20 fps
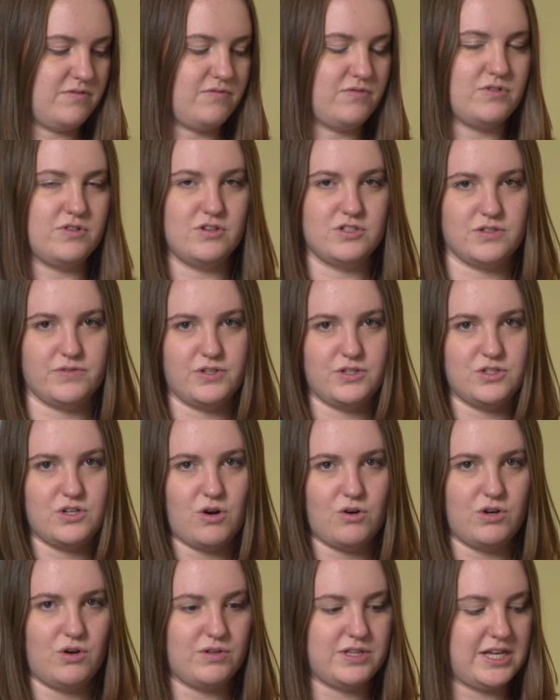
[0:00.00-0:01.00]
For those of you who
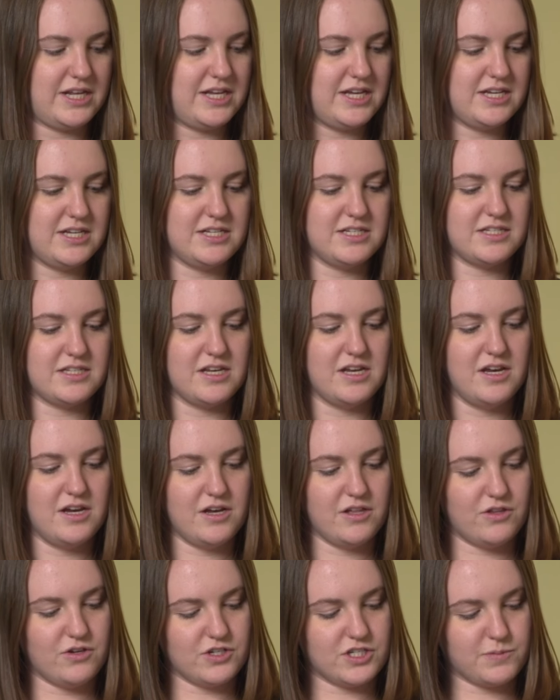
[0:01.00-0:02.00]
don't know what that is,
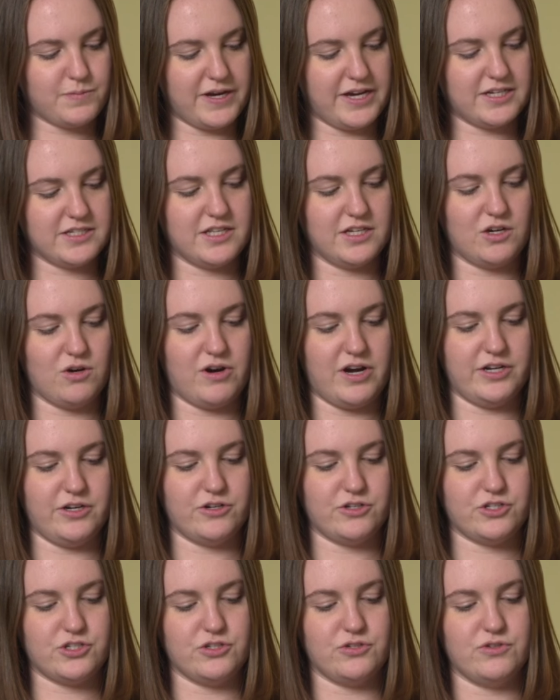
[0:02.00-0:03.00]
they're spikes that go on your
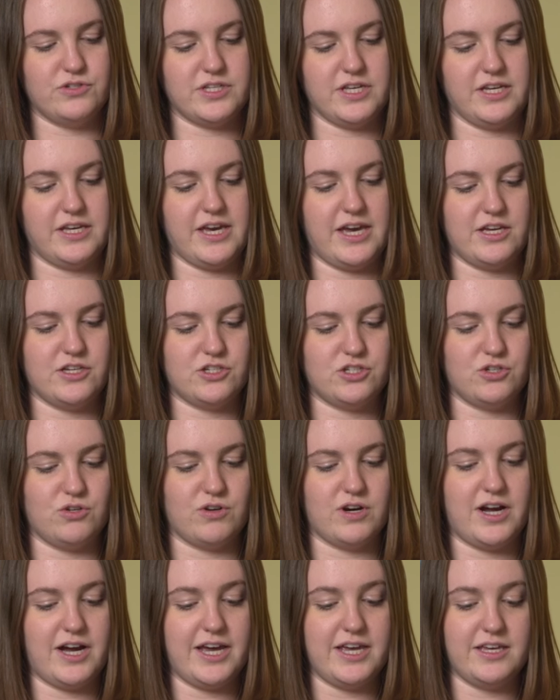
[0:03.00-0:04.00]
shoes in case
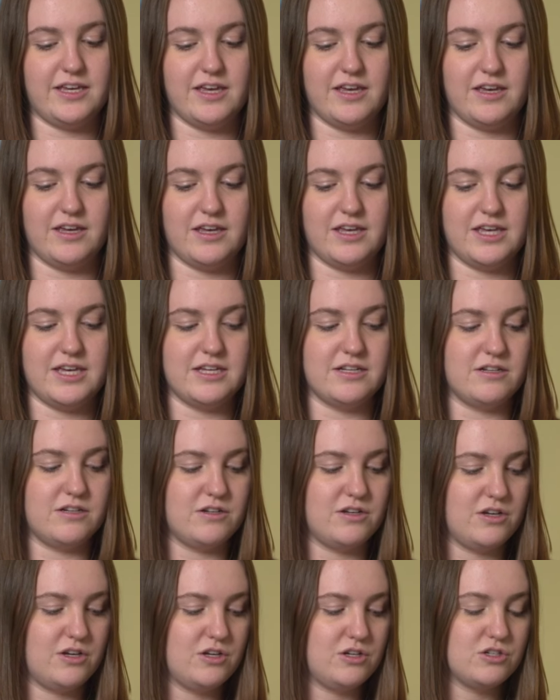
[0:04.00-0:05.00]
you're hiking in
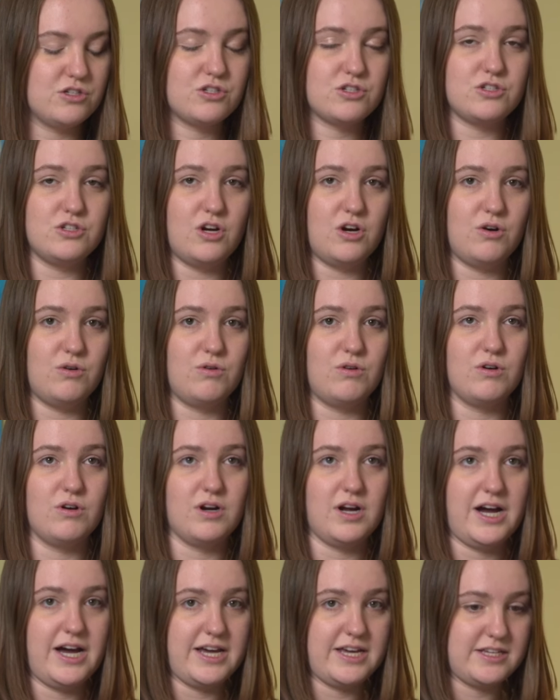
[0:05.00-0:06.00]
snow or
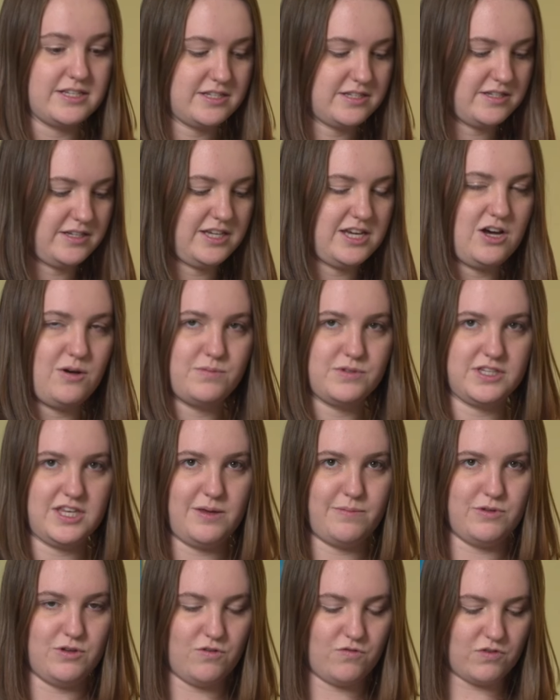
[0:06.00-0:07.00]
ice. It helps
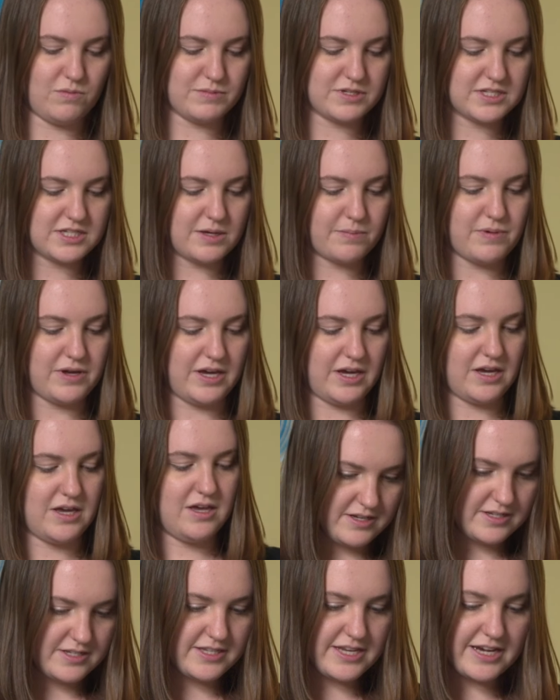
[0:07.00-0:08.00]
keep you from slipping.
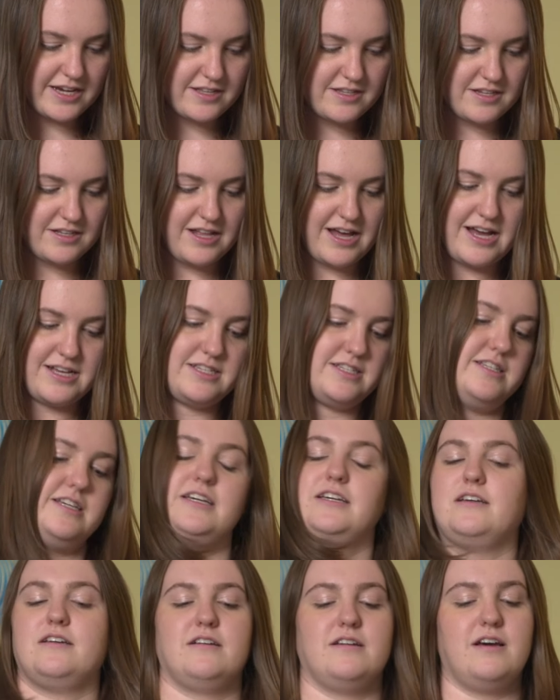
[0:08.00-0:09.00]
Second to last
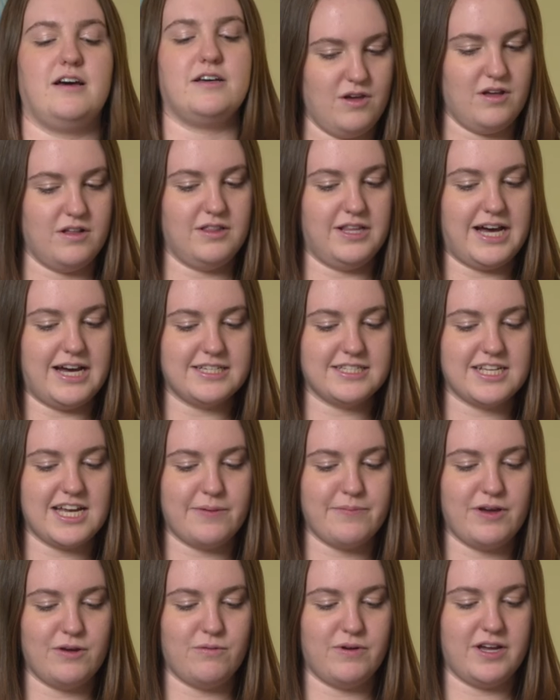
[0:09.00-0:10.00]
thing. Last
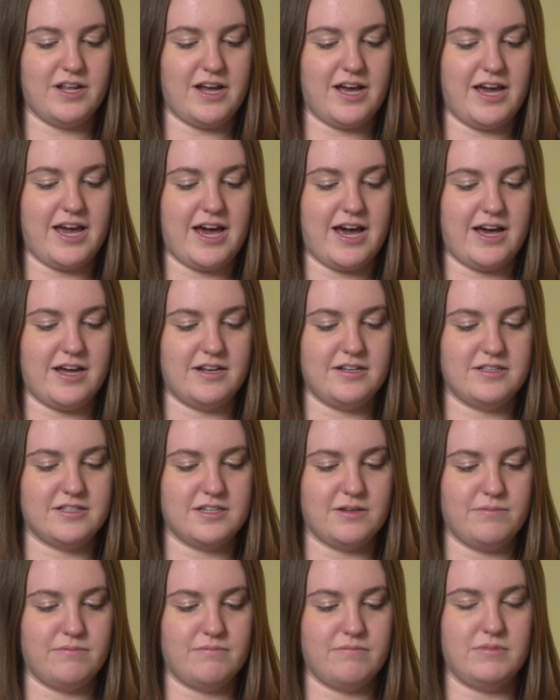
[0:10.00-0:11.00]
time I went, I had
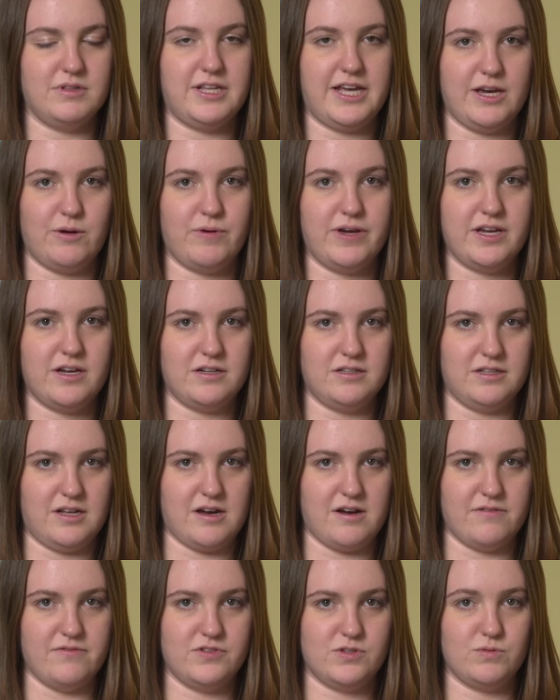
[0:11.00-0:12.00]
some lightweight
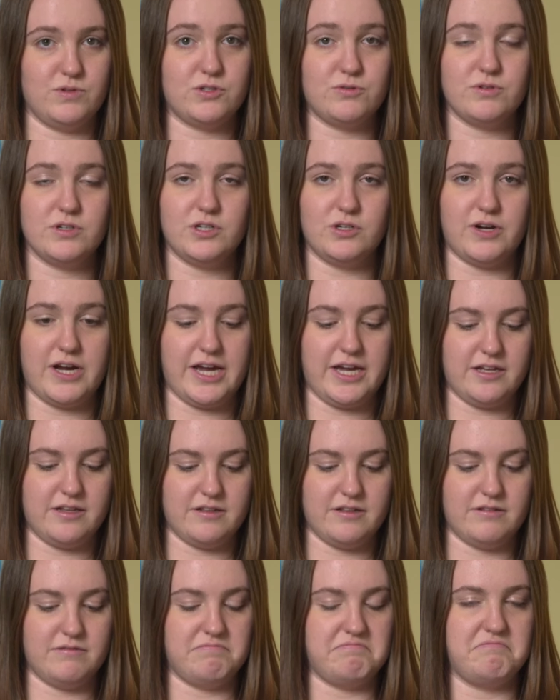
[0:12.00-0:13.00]
gloves, which were great,
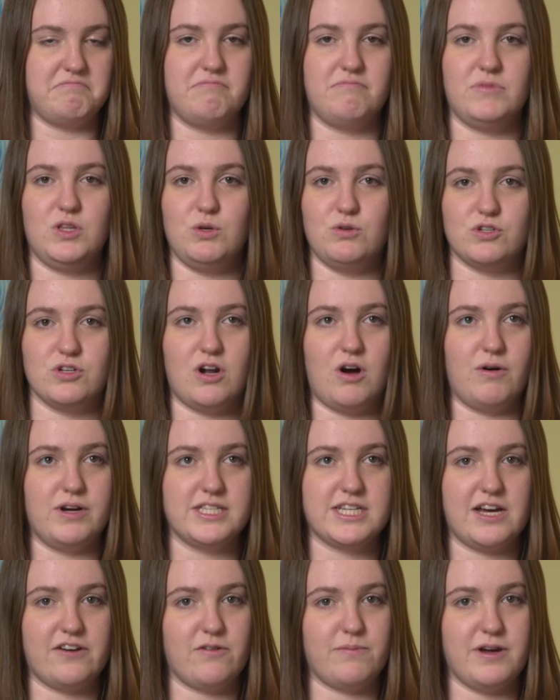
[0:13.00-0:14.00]
and you should always
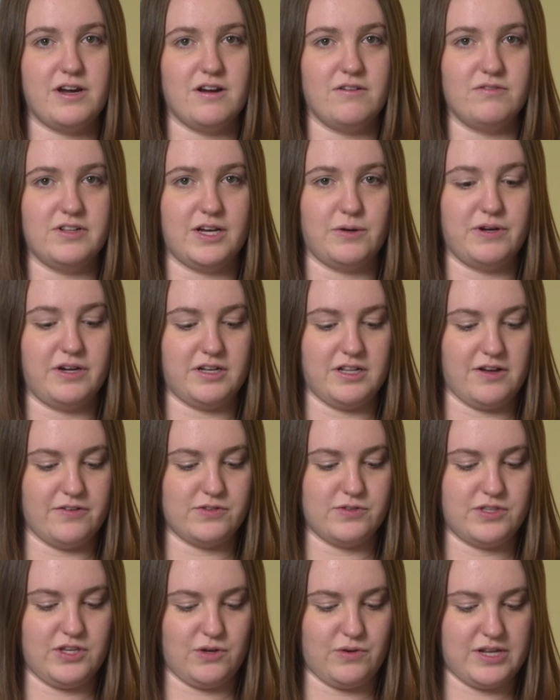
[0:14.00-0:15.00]
have a pair of lightweight
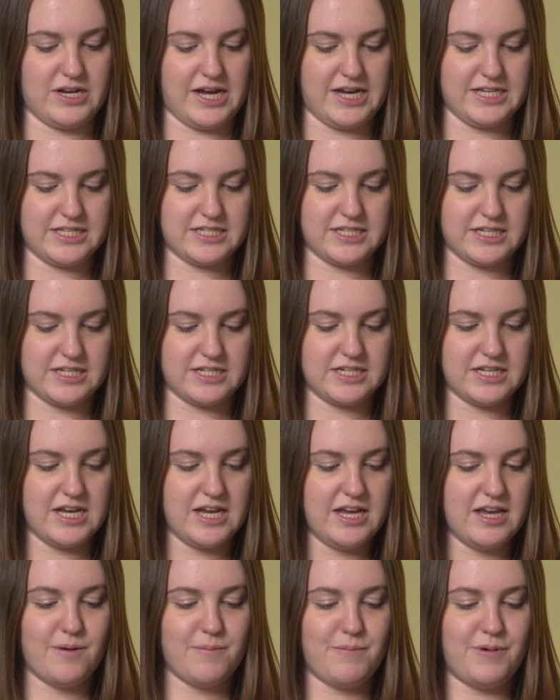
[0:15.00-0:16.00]
gloves with you in Iceland.
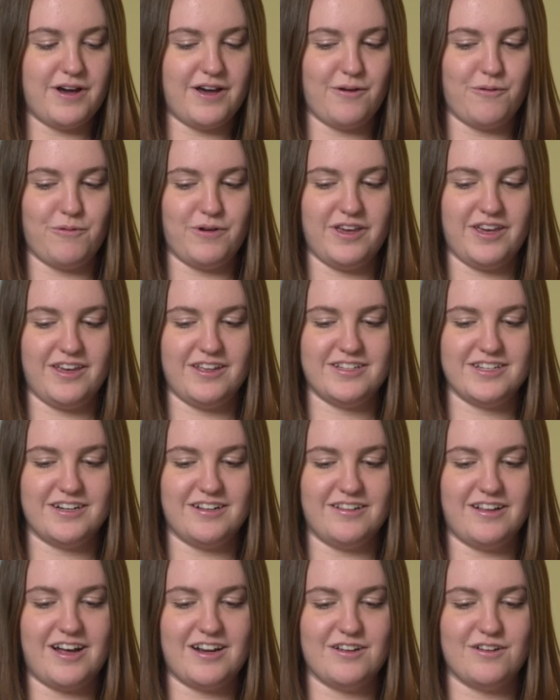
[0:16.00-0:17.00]
But we did a
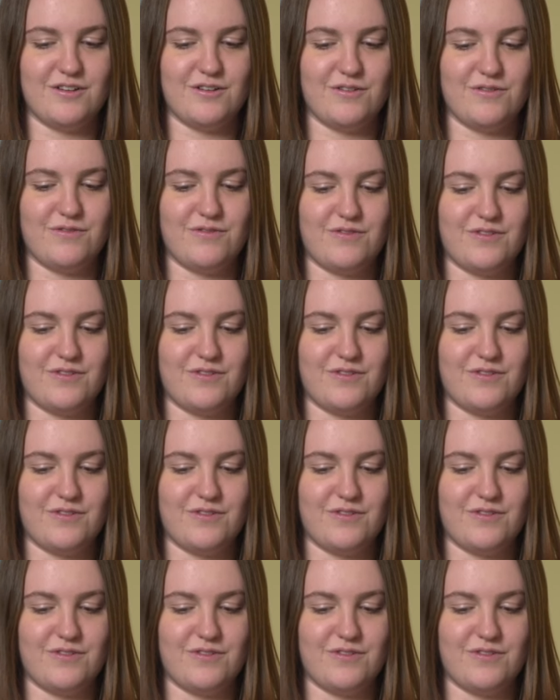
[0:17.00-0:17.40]
lot of